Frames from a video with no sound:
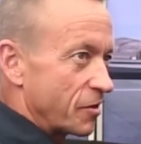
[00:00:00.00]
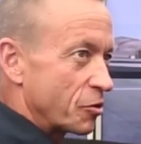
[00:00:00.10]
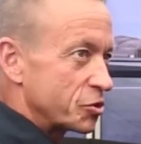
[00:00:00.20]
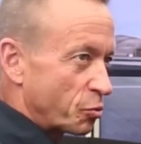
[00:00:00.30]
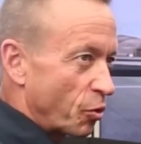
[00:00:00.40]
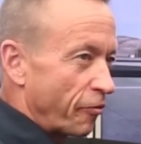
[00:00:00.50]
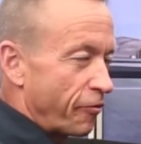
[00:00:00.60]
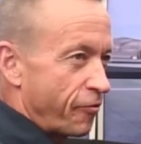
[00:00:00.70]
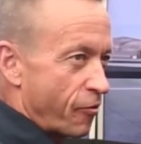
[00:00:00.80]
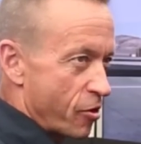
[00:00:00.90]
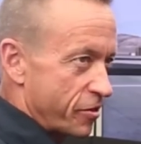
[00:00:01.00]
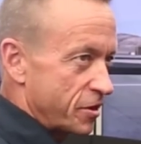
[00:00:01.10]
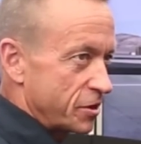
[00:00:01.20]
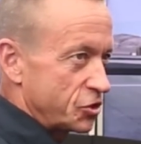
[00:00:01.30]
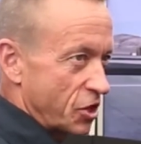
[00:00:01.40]
Those were
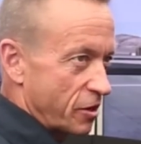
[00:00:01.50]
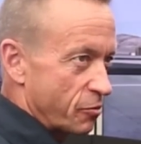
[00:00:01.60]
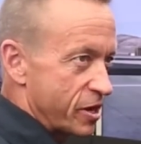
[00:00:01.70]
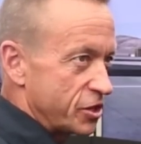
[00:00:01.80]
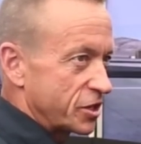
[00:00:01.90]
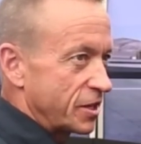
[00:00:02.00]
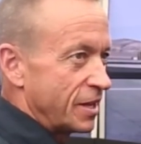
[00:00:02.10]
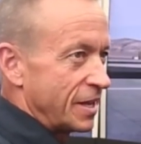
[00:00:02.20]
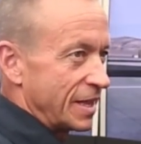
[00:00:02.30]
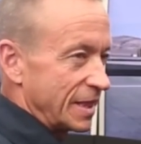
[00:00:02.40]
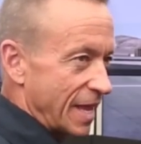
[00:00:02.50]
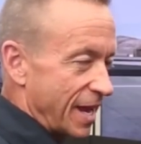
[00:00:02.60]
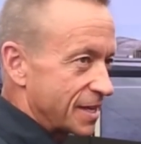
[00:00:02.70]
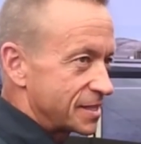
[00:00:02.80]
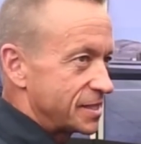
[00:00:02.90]
fourth generation
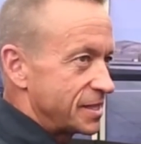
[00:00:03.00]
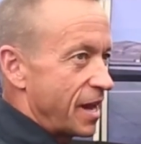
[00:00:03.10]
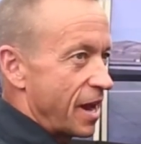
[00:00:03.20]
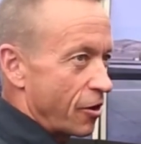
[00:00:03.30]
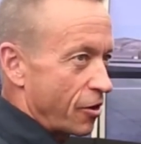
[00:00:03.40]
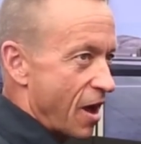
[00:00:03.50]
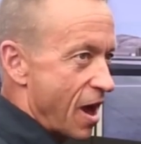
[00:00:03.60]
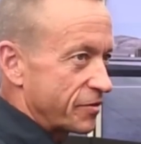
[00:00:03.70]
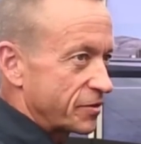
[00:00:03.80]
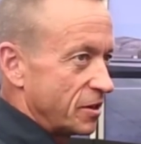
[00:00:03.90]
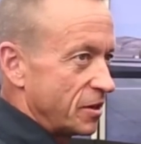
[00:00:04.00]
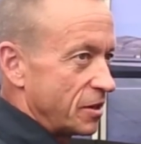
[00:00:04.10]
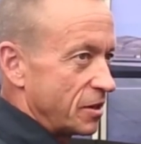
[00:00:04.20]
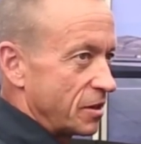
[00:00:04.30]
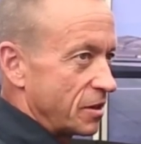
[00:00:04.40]
legacy aircraft.
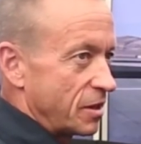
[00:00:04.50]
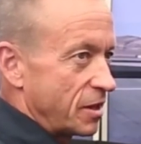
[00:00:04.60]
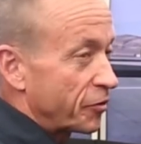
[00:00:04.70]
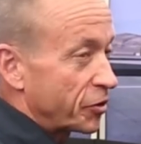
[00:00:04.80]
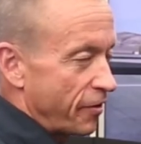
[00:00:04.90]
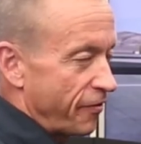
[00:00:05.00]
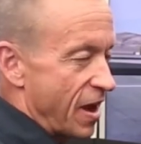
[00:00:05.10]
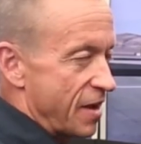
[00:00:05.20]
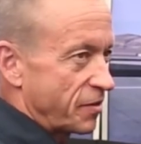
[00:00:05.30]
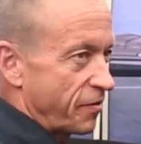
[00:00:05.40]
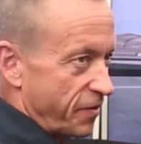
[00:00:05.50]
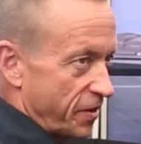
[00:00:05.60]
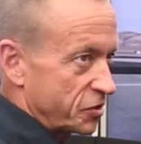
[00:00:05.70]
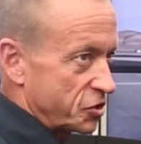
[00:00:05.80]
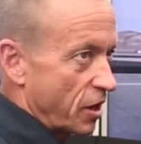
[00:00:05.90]
The F-35 is a
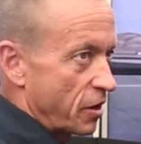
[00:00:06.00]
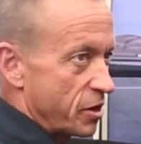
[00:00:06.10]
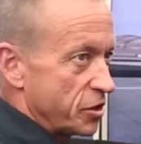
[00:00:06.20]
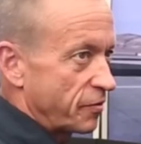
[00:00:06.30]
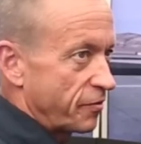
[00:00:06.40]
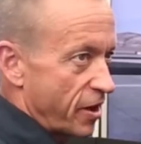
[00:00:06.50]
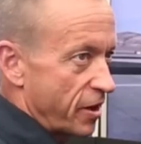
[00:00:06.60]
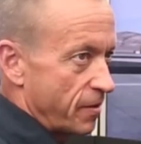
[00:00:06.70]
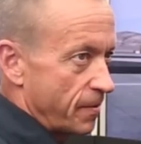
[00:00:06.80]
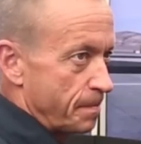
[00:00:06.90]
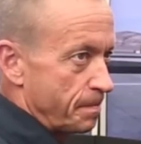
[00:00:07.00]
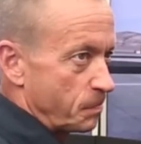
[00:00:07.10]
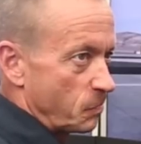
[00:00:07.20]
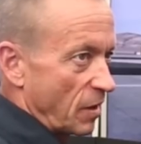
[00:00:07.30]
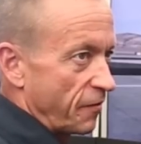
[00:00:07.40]
fifth generation fighter.
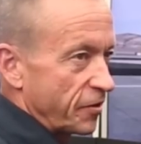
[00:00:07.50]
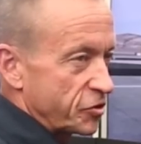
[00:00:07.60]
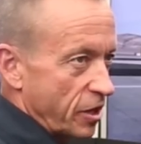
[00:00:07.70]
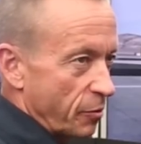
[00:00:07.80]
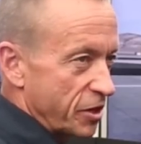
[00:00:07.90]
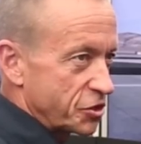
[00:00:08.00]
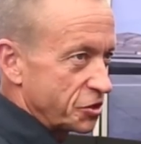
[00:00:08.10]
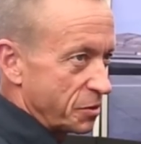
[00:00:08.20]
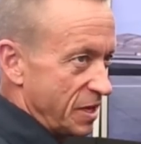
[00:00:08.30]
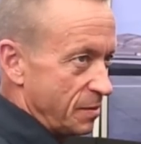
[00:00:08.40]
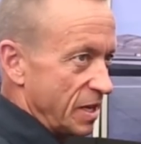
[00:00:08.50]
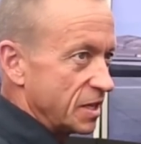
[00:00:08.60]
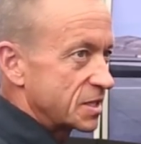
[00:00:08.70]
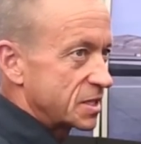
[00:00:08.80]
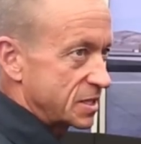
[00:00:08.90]
Fifth generation to me
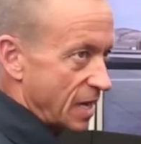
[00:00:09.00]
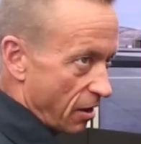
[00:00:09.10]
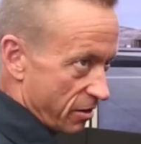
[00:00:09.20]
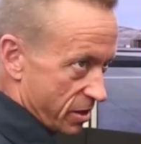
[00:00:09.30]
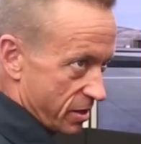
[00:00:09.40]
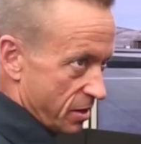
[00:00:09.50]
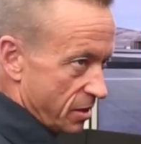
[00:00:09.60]
means stealth,